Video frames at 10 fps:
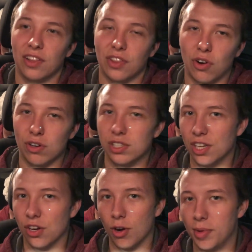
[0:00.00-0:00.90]
the car
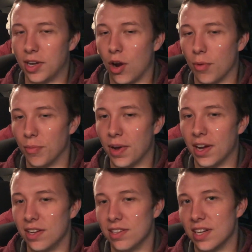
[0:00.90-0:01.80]
seat could already be
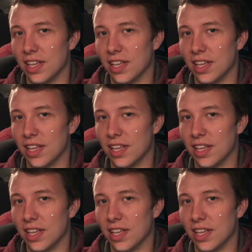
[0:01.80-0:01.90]
compromised,